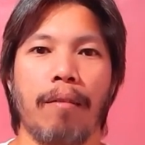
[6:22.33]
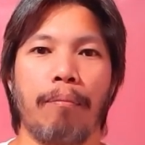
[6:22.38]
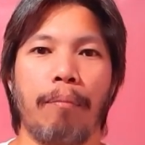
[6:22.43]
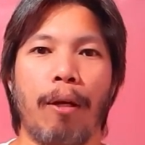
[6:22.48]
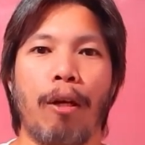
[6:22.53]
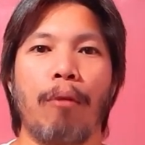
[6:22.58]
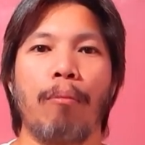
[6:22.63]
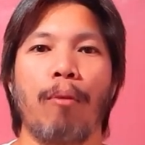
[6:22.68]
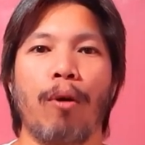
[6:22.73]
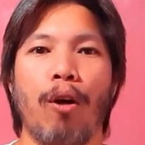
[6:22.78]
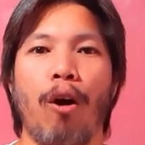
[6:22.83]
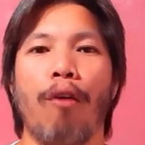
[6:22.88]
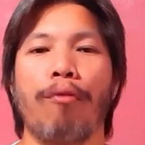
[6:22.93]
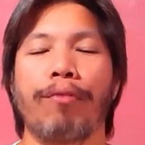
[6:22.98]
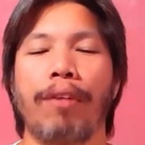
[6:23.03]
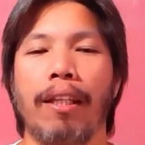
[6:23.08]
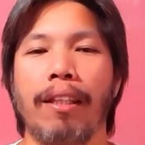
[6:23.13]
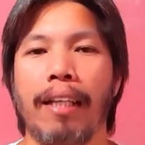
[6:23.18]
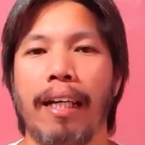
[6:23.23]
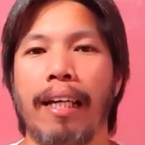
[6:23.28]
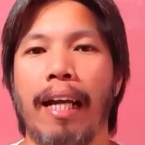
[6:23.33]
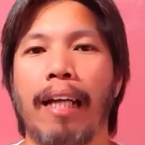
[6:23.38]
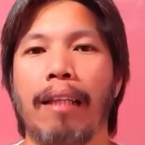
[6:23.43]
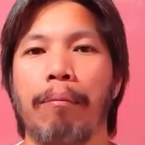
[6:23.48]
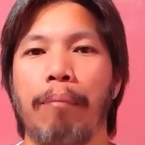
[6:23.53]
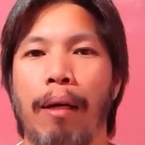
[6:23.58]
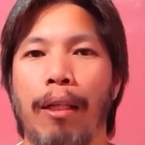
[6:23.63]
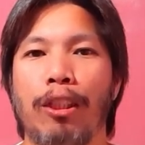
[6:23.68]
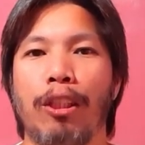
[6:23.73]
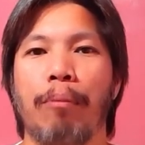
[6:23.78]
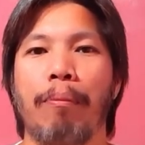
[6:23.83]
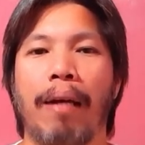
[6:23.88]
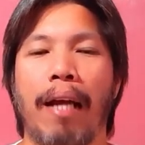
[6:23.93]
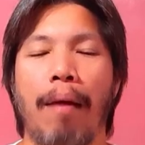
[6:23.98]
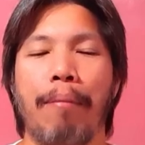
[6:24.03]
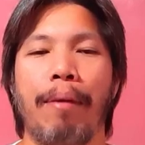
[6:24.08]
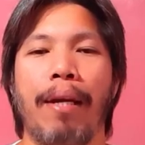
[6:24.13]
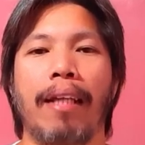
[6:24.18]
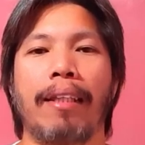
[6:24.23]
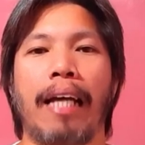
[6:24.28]
Pero more often than not, medyo
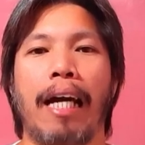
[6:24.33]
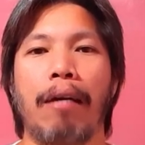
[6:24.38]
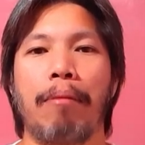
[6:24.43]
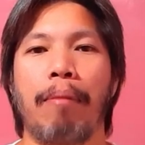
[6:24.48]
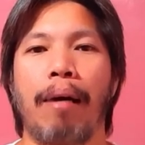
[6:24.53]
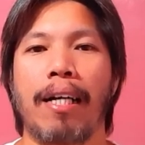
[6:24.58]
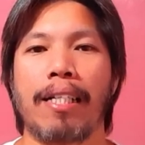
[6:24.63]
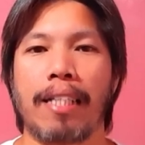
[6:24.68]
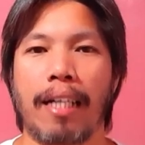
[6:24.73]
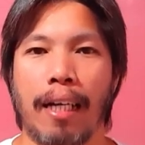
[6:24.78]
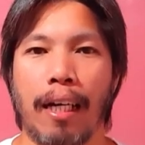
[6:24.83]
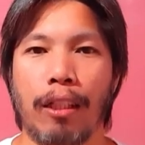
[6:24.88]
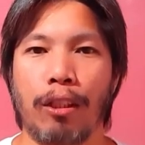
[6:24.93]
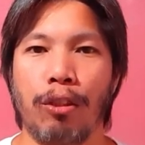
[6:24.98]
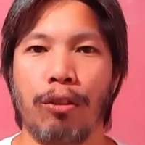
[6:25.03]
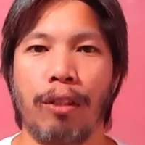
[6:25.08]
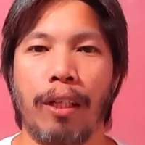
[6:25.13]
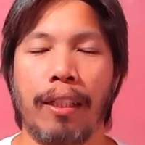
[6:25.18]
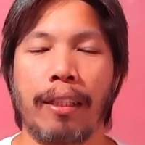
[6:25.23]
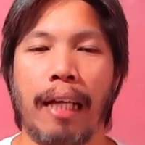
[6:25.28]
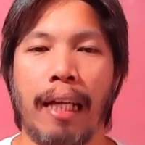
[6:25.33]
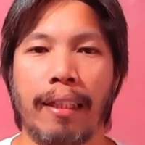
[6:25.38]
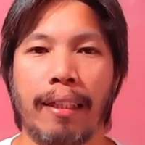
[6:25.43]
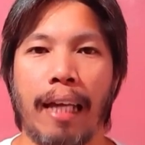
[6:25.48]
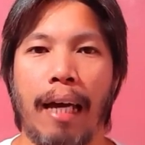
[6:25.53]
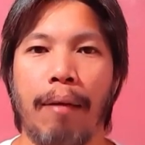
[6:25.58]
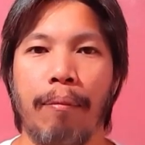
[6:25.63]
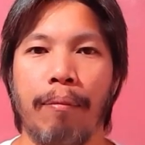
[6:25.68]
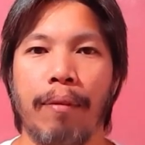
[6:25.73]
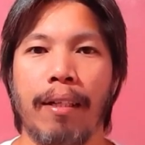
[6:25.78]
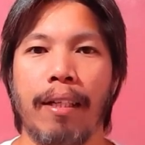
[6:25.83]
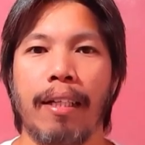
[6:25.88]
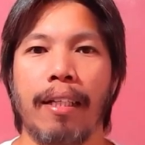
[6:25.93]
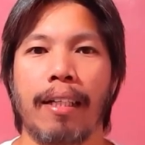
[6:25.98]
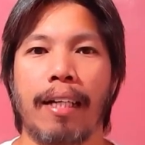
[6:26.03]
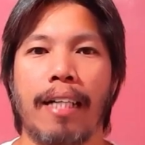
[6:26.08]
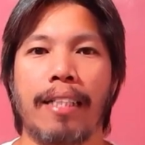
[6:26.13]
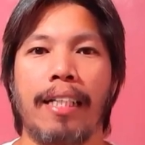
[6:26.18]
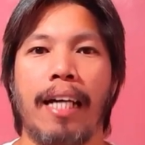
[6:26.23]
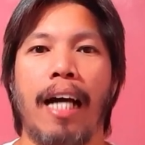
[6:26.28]
marami na tayo mga sakit during that time.
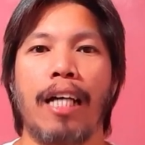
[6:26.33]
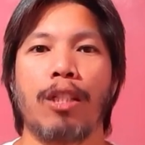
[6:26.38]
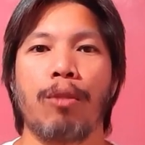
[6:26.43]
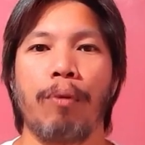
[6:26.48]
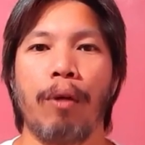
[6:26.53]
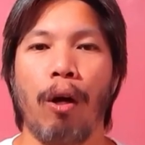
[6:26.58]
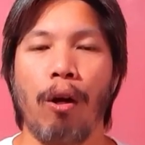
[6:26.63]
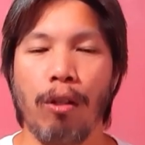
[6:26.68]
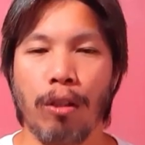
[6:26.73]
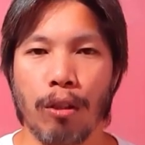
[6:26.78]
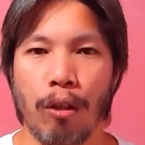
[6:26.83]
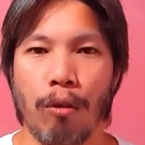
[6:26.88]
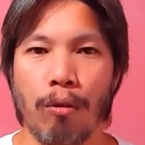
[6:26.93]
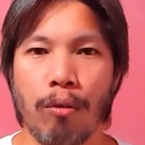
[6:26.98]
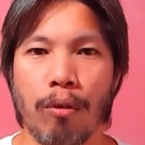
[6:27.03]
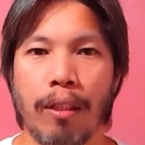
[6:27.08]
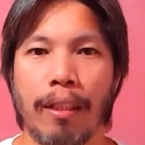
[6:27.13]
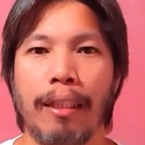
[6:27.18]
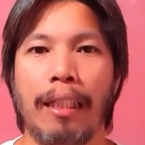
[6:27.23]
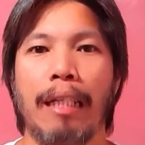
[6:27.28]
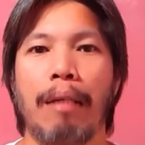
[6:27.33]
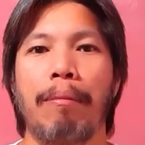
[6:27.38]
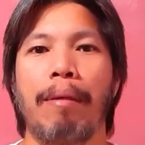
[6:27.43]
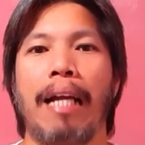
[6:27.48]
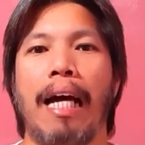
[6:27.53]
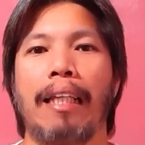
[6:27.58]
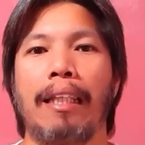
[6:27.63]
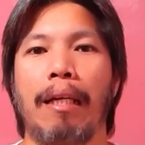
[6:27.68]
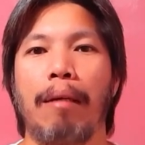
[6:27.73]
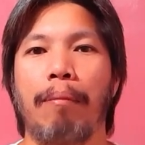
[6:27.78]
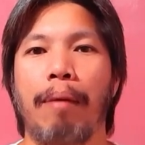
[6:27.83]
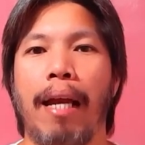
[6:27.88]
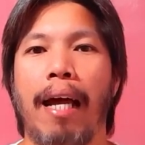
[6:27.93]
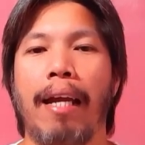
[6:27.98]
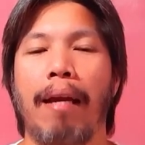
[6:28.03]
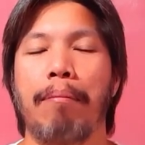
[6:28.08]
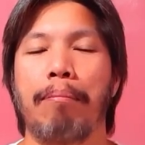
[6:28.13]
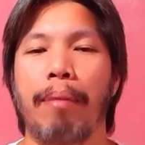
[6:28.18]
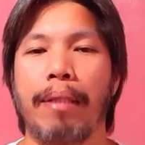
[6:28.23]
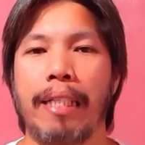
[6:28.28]
Kasi as we all know, hindi naman natin
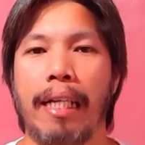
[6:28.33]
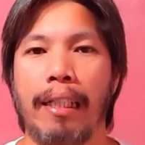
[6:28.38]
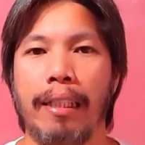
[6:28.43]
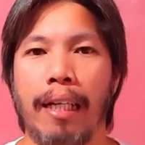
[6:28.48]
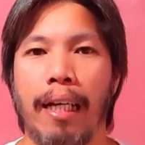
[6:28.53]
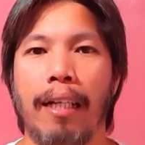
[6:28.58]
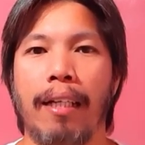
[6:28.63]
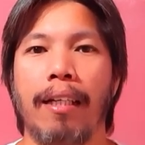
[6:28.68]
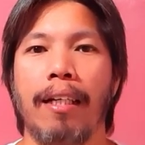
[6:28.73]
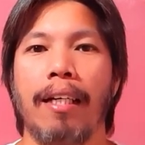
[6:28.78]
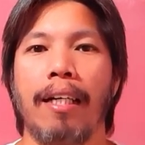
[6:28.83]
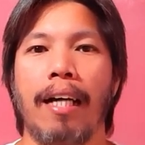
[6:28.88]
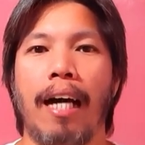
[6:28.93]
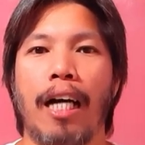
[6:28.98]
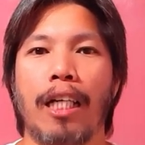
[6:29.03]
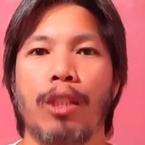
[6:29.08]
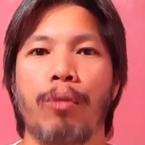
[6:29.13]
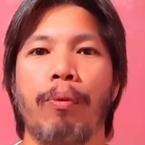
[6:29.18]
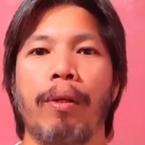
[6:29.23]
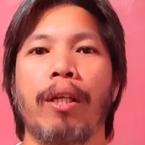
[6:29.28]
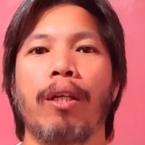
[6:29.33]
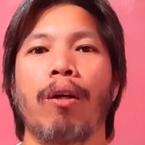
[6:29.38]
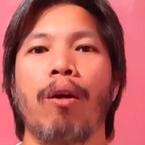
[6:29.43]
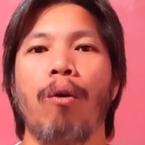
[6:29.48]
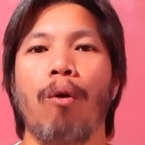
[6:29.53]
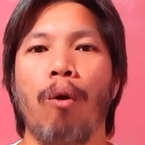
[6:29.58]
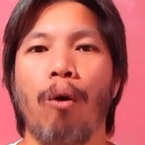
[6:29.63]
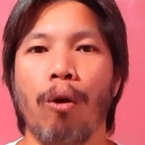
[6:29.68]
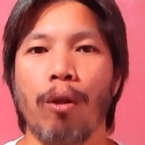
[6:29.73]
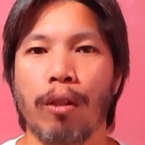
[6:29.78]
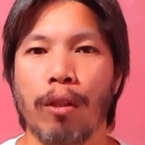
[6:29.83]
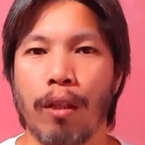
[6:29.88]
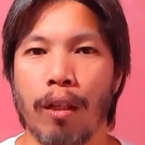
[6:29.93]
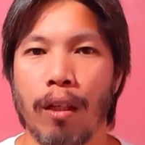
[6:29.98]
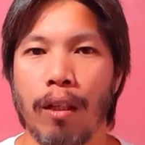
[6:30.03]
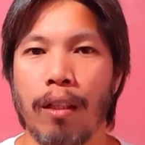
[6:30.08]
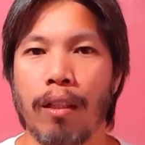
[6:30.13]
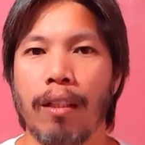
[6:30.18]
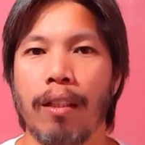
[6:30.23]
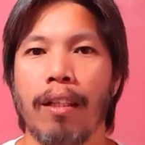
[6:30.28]
malalampasan yan. As we grow
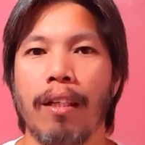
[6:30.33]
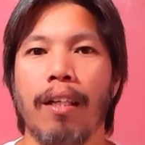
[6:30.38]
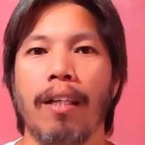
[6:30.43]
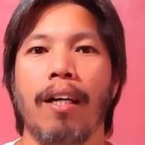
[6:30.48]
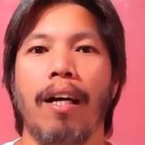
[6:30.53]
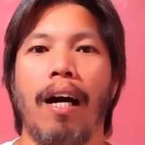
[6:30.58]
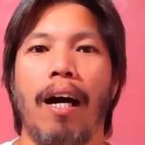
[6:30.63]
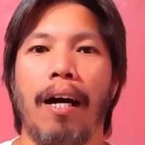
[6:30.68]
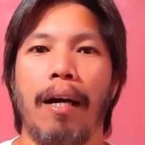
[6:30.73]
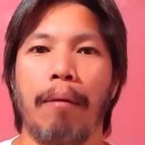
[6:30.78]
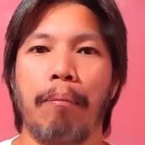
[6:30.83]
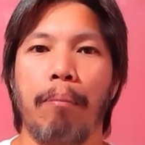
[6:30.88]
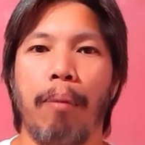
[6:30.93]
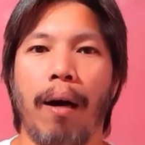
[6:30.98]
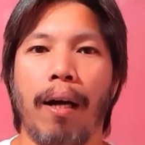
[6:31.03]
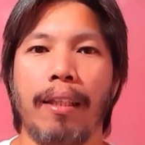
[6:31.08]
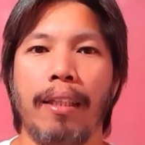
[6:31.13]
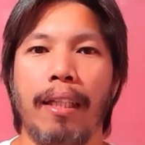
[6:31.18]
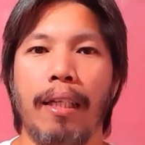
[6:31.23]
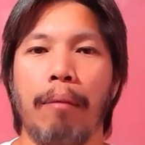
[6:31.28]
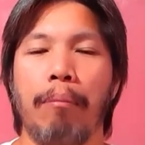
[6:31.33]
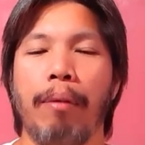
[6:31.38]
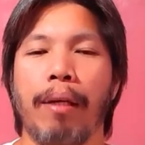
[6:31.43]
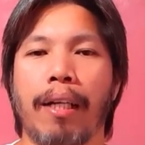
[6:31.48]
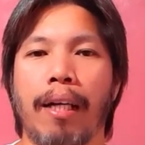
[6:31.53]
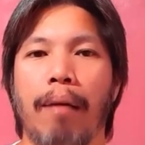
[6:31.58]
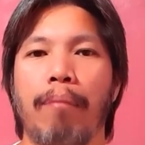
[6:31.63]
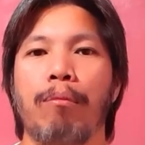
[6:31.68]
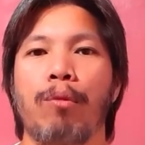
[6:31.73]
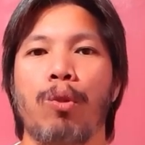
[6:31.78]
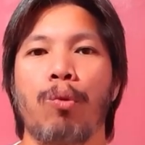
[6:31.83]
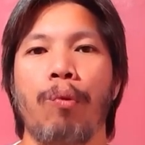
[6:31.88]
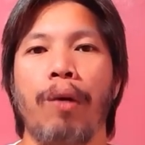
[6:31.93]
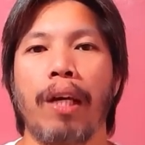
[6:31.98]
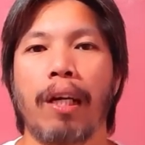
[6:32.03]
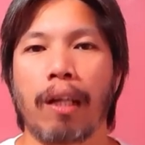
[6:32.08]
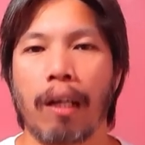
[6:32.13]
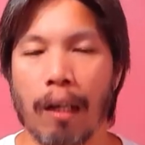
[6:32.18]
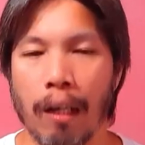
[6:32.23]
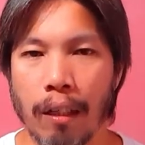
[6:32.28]
older, our body becomes
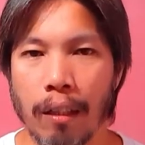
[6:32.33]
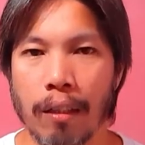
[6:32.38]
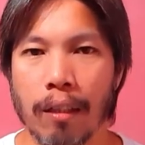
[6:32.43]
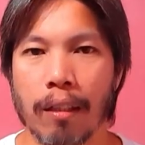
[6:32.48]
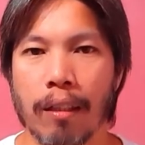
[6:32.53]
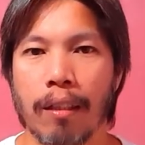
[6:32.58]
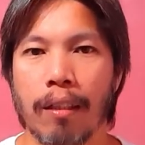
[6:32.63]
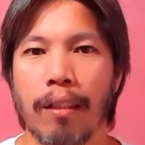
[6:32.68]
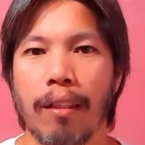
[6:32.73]
weaker,